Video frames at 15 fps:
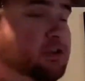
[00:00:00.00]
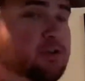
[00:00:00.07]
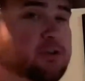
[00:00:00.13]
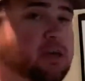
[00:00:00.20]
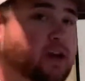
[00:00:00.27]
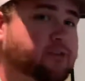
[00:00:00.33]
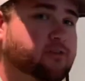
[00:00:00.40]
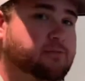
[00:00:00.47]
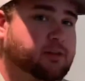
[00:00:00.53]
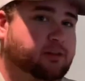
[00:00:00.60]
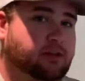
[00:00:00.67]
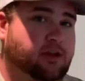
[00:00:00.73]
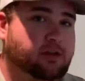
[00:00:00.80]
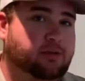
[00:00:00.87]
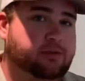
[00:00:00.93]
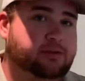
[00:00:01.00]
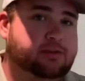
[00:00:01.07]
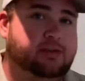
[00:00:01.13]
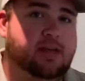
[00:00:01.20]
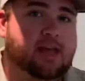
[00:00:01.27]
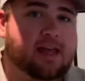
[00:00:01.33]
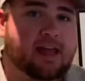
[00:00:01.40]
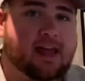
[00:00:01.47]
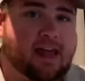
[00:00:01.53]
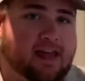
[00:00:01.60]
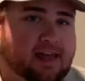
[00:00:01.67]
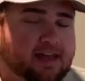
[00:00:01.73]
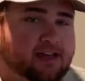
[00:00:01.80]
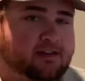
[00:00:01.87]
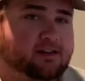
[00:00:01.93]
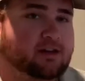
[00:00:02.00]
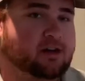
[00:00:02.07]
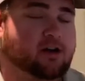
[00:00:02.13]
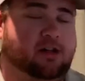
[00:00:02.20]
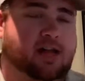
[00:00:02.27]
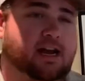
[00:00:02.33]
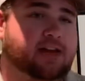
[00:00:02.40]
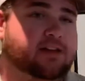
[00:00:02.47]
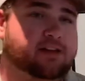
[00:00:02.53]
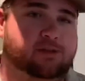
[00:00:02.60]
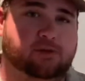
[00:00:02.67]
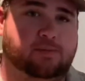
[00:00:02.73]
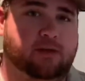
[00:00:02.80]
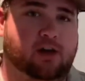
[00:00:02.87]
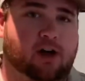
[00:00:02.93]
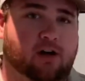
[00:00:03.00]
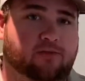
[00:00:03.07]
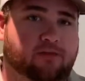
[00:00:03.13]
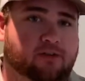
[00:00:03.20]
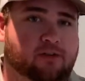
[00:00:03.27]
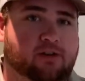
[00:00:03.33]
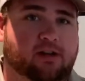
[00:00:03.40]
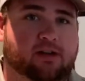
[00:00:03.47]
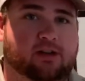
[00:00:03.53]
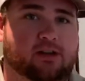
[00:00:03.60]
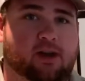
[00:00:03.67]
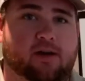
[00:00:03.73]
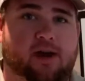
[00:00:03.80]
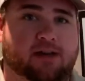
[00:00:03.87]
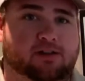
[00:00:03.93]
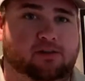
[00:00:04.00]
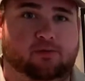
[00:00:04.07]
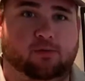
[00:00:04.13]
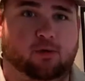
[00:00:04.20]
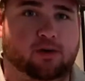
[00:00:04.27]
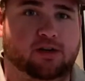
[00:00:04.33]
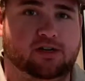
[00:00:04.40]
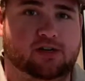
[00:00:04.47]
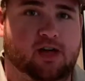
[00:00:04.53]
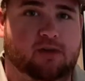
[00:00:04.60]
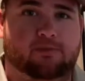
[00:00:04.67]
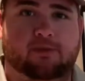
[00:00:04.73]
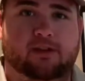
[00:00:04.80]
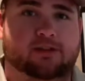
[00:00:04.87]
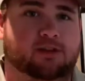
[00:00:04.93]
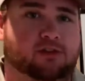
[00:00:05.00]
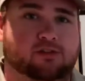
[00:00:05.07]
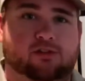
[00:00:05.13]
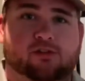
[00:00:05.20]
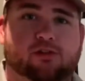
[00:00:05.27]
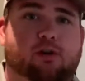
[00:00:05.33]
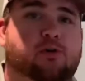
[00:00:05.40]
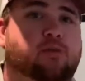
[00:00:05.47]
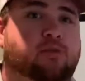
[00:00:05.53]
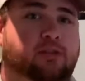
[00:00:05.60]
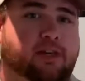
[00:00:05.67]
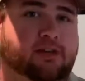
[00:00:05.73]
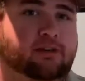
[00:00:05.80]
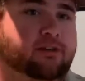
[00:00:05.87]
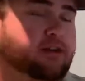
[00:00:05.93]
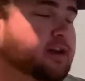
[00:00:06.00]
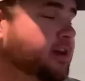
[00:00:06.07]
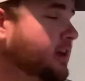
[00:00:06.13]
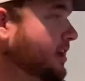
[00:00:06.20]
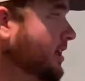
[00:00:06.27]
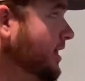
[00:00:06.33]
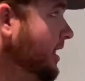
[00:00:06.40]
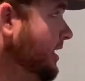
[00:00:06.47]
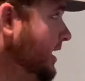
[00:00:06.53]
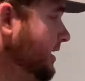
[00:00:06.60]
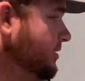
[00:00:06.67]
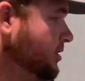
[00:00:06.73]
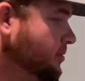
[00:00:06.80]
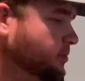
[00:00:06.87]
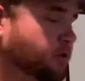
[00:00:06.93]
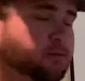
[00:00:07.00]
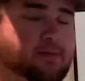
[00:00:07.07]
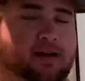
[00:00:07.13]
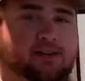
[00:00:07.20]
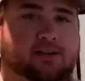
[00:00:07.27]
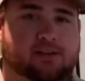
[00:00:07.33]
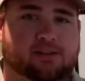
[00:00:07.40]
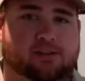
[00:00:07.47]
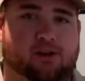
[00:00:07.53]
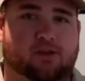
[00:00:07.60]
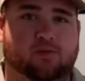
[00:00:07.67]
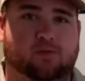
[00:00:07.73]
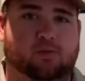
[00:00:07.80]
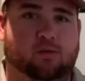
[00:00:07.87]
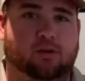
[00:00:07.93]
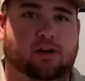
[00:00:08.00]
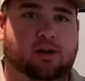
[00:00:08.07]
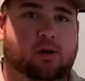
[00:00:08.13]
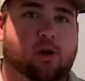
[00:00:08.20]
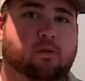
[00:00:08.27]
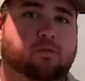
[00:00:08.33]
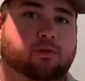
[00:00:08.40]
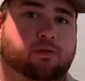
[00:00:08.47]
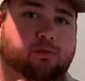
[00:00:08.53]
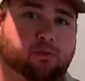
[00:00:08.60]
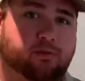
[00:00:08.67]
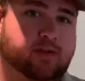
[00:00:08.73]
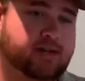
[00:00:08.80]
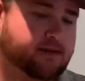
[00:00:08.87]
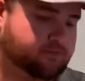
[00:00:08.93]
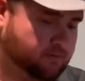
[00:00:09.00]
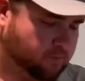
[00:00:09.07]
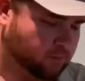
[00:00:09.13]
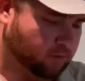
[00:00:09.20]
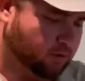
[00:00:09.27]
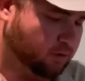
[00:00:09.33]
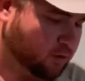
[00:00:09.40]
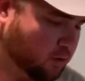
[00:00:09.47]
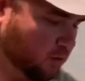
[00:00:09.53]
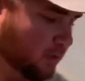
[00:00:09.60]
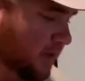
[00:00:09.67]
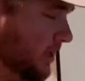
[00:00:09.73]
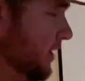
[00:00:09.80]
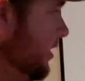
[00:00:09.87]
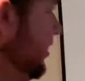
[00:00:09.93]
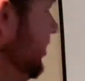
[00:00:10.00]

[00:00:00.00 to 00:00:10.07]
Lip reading: government loans, and a lot of these will be offered, at your mortgage company. Talk to your local lender and ask them more about these loans. We're going to go over 3 of them real quick.